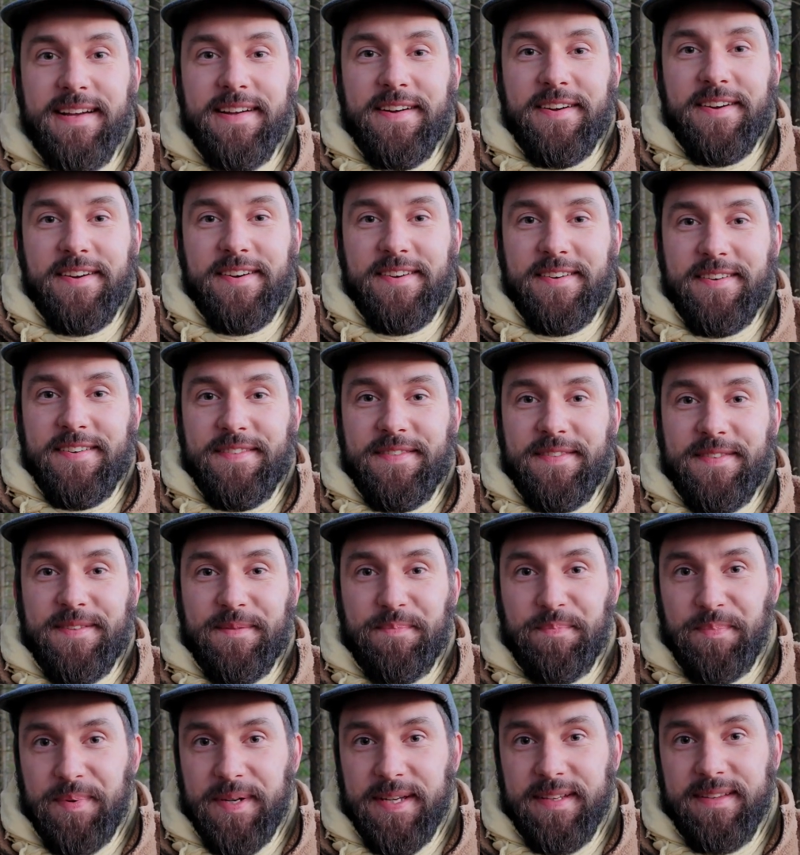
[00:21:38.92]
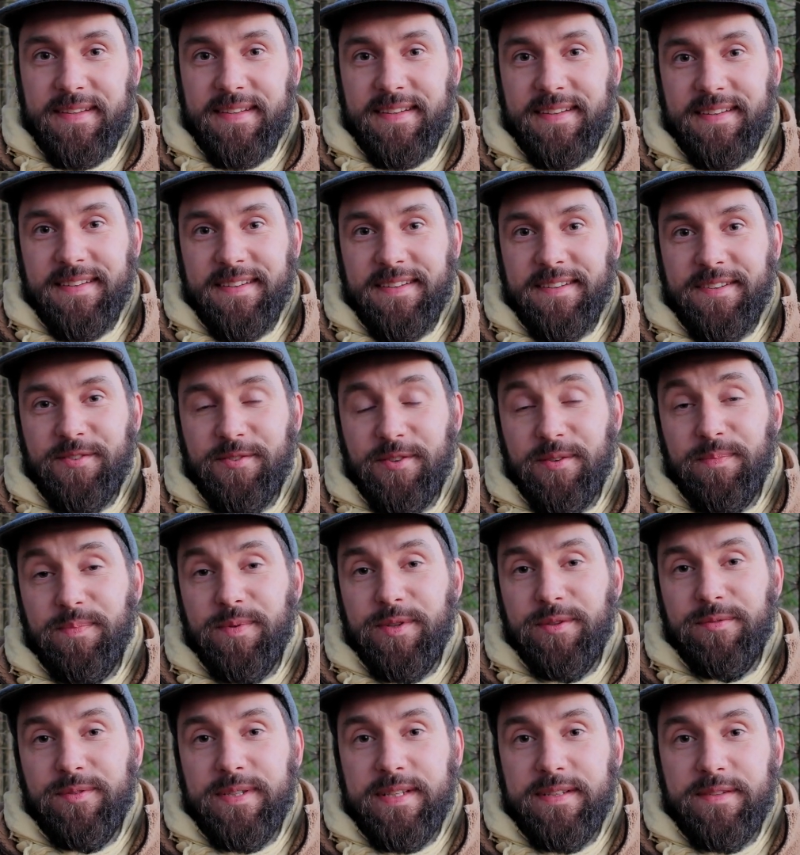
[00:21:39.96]
the better your
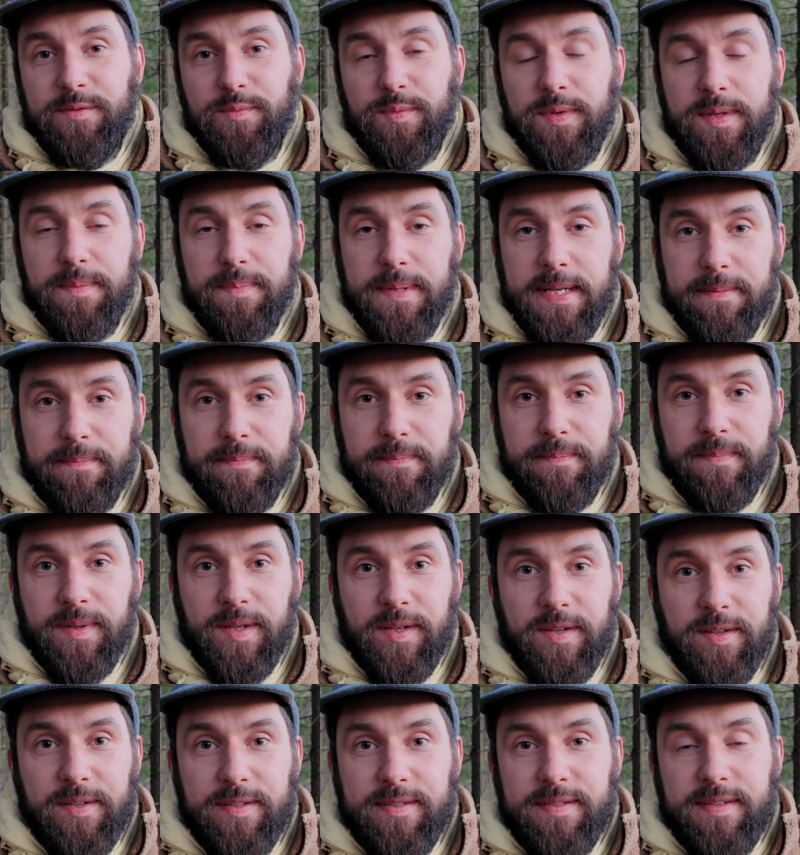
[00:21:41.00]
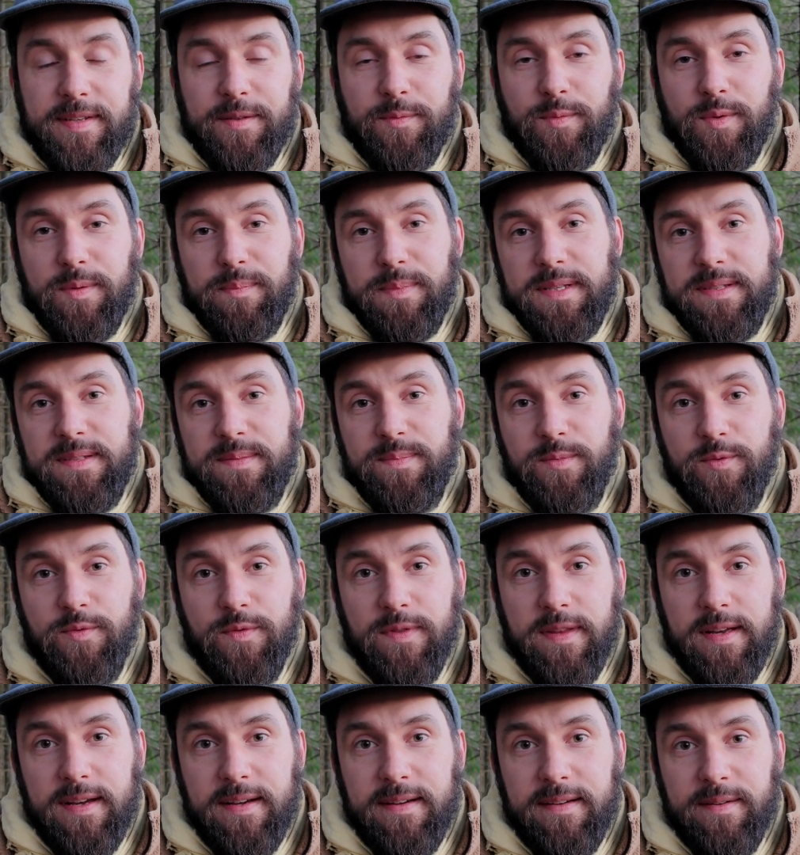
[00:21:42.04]
process will be, because it will be
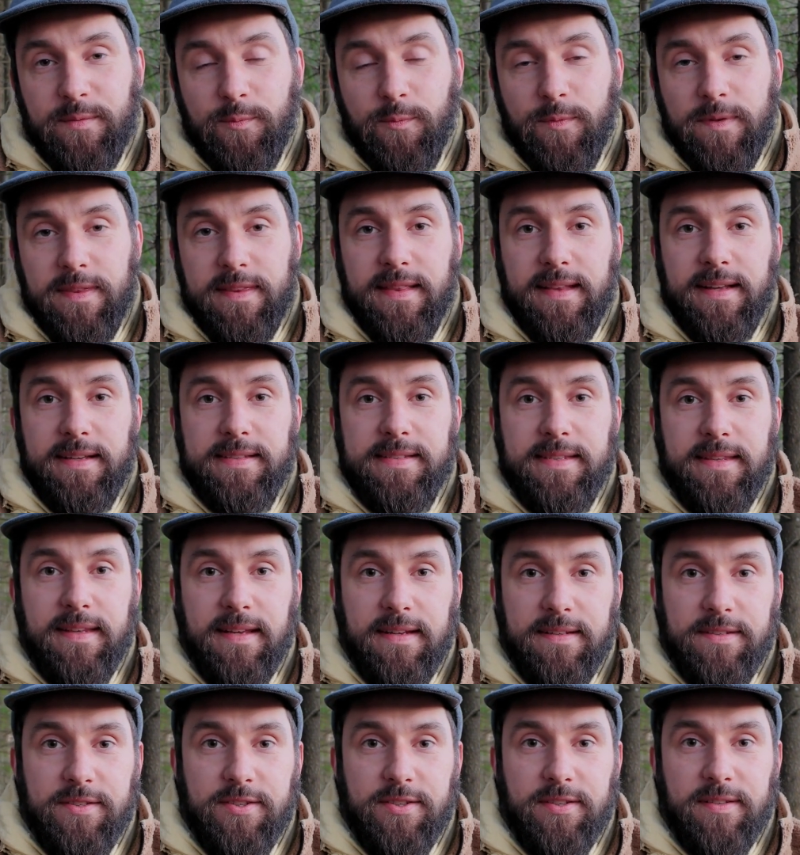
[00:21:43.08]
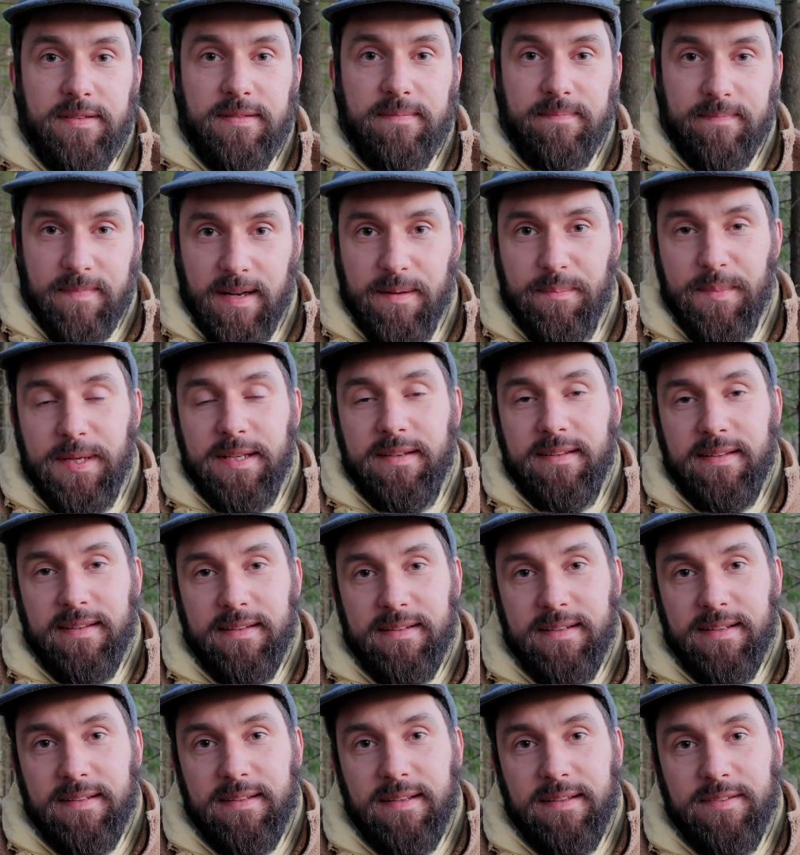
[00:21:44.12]
smoother, with less tension,
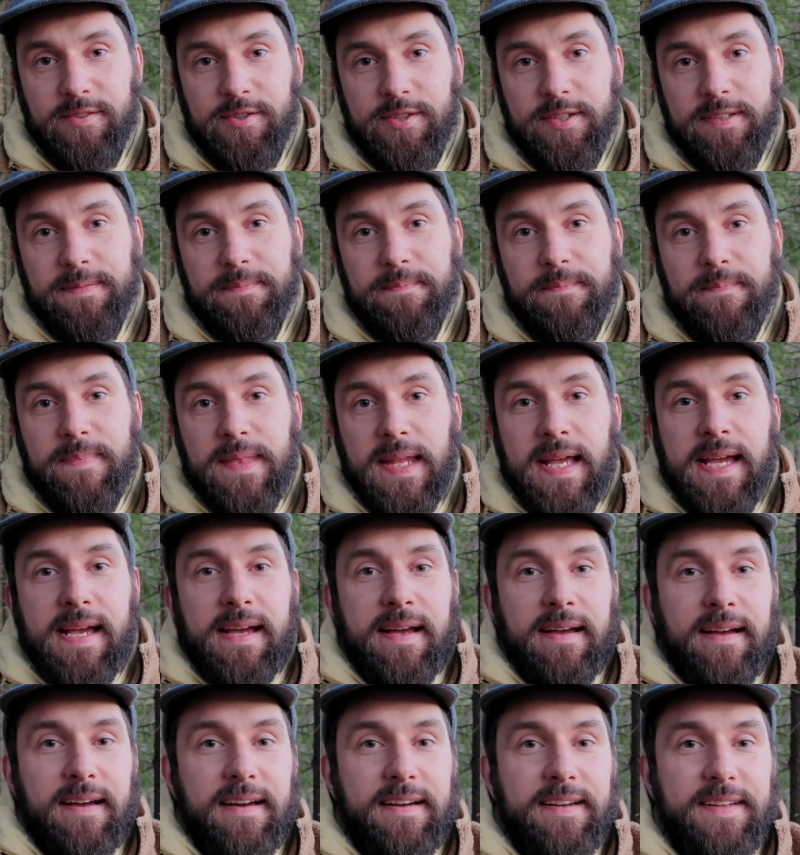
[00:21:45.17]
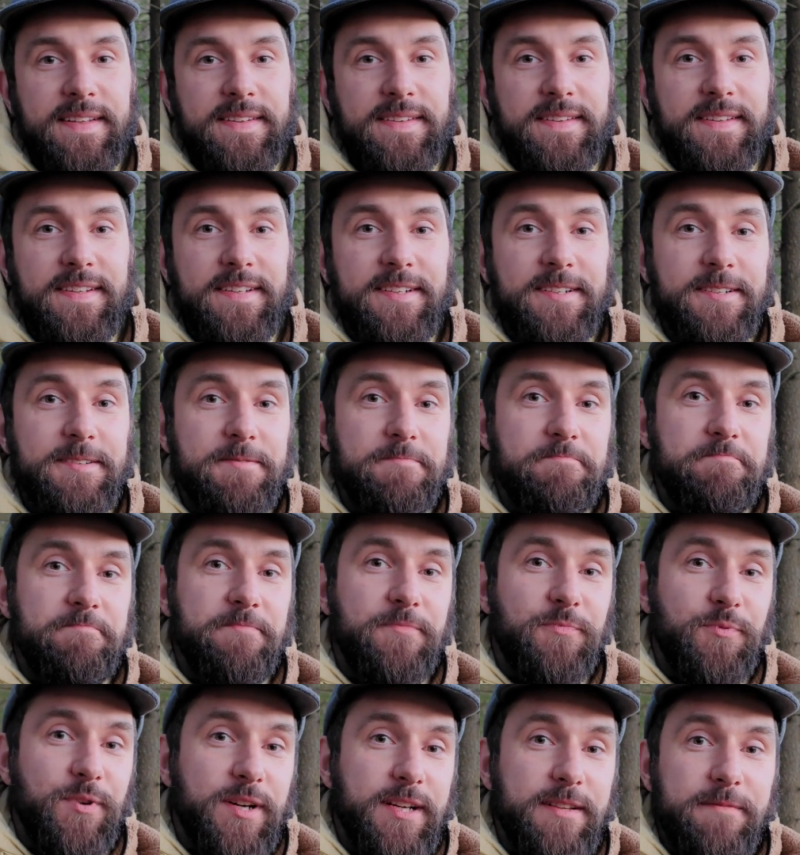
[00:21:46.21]
inattention, and
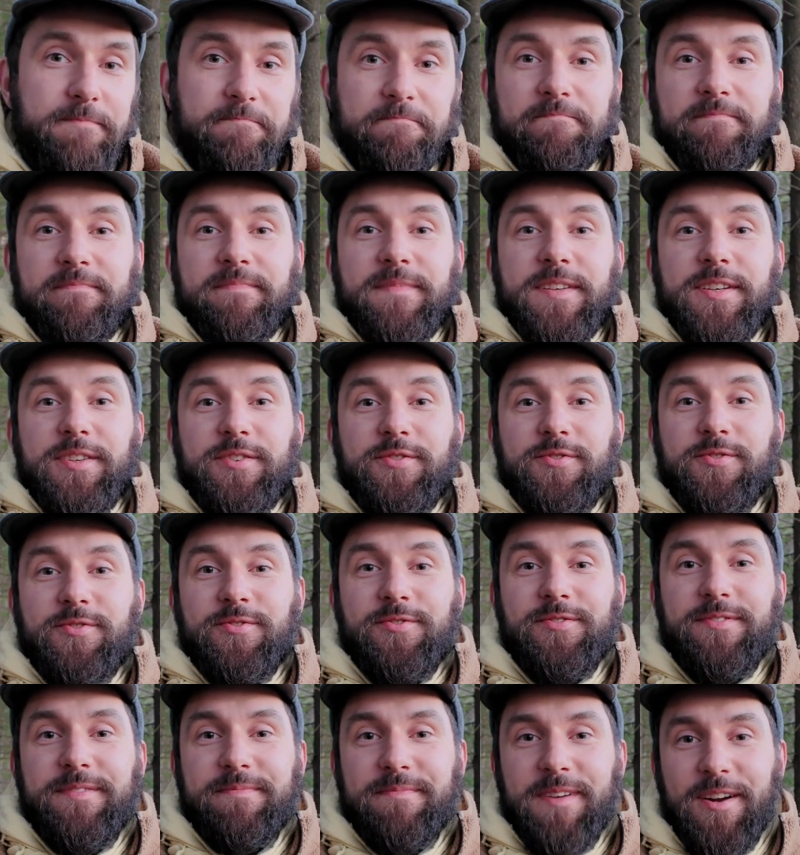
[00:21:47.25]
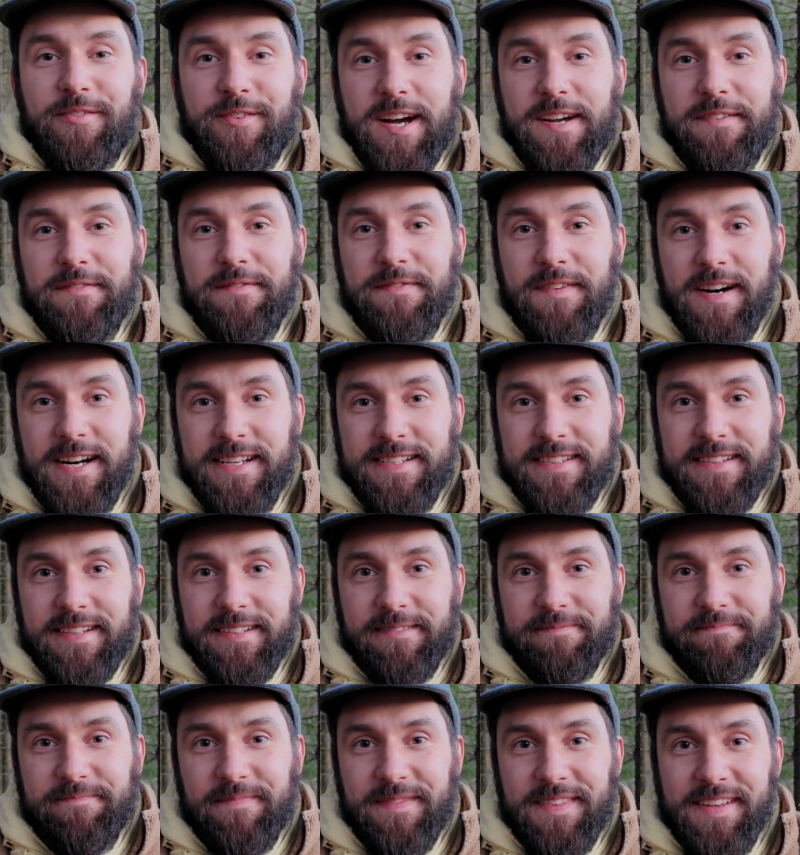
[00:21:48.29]
well, it should arrive faster,
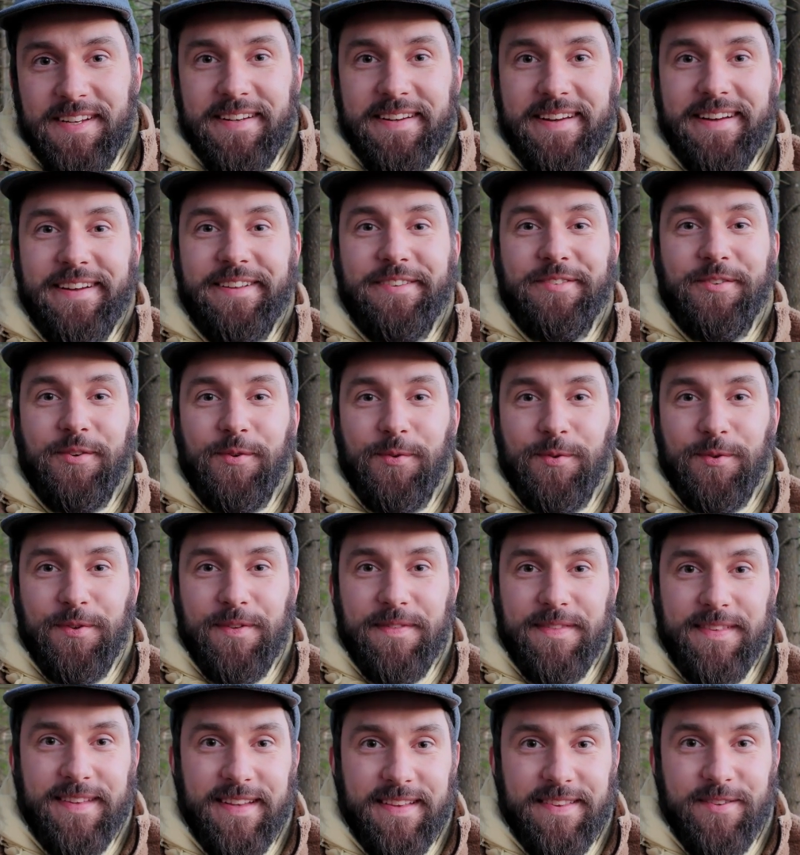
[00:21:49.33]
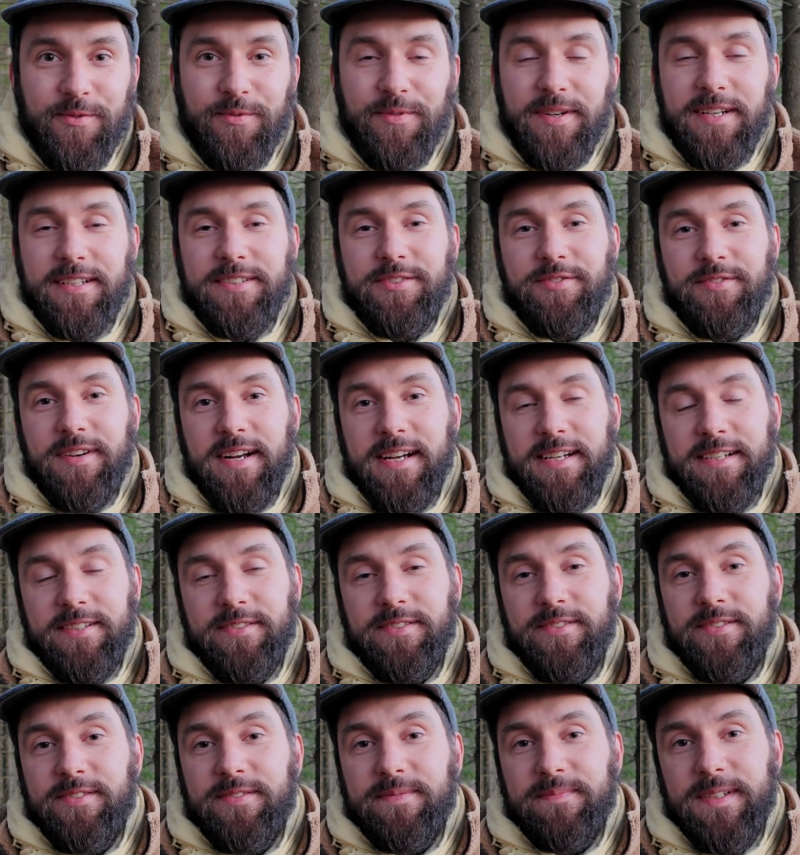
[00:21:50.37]
the end goal that you are trying
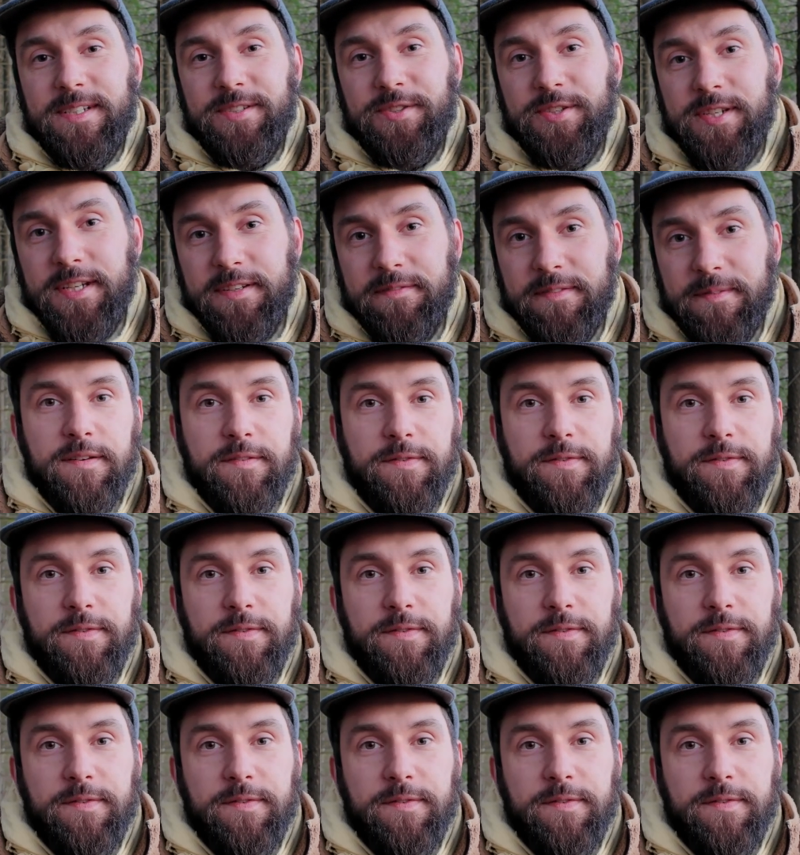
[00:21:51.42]
to achieve.